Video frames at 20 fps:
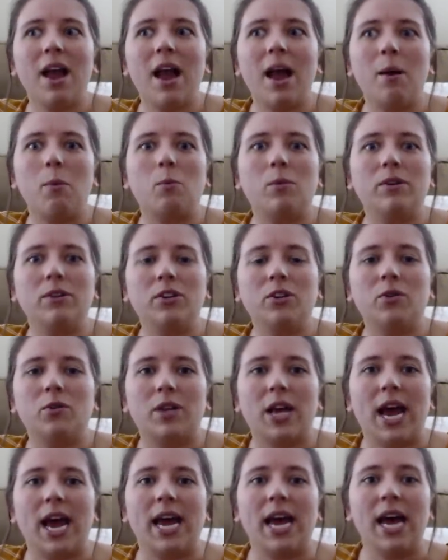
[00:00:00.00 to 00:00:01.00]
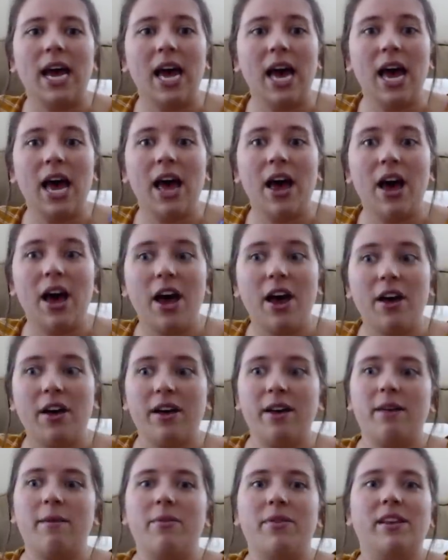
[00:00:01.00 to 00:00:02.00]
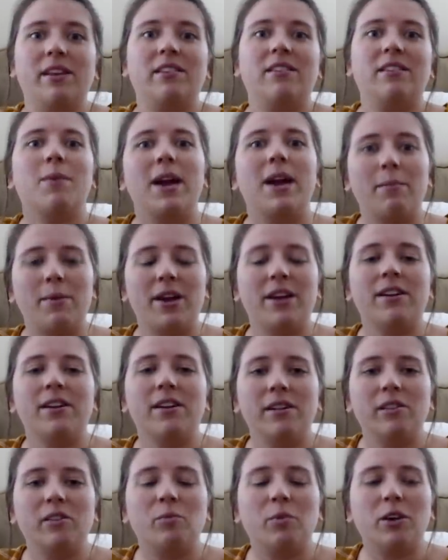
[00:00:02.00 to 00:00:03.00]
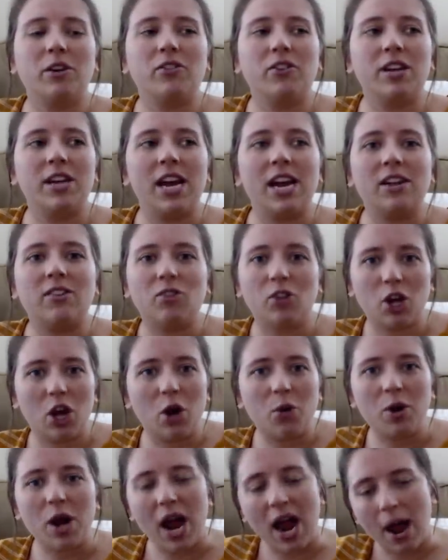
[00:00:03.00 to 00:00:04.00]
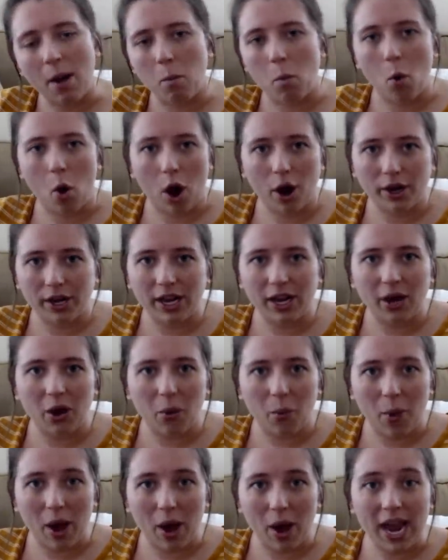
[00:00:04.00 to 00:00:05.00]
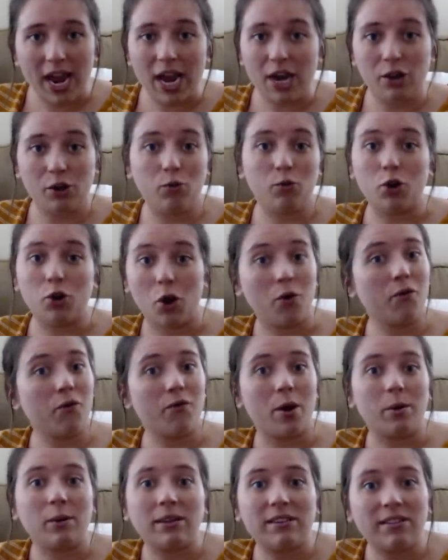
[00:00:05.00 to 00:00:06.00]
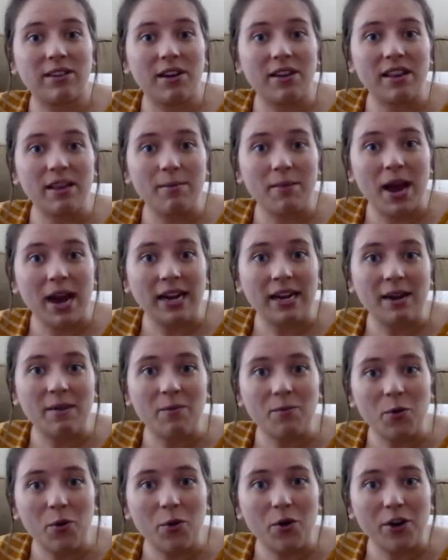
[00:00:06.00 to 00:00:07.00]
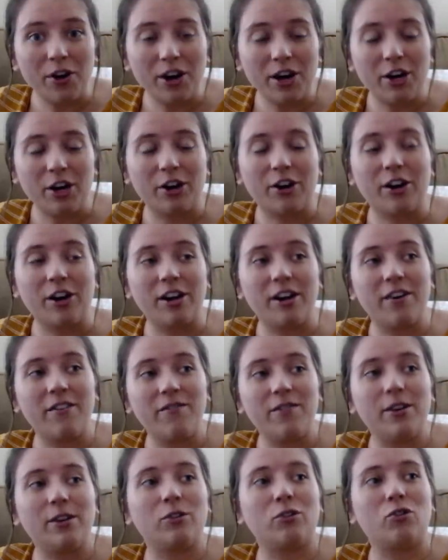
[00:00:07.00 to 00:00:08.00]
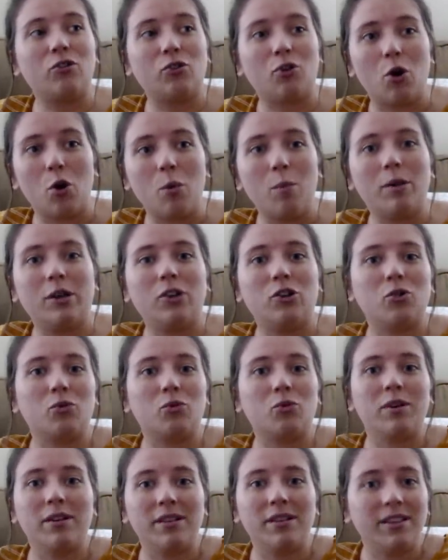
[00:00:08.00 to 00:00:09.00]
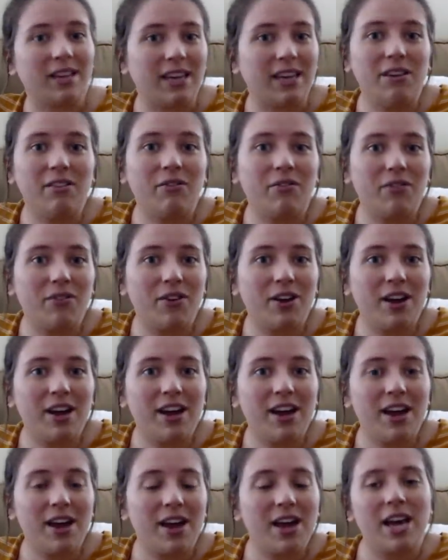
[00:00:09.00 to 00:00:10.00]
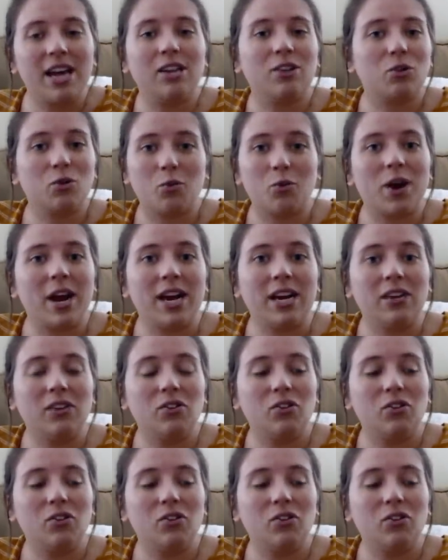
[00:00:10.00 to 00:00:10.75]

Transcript: And once you say, this is my opinion on this person, it's known, I'm walking away, and you don't focus on them anymore, you're gonna feel so much relief. It's great.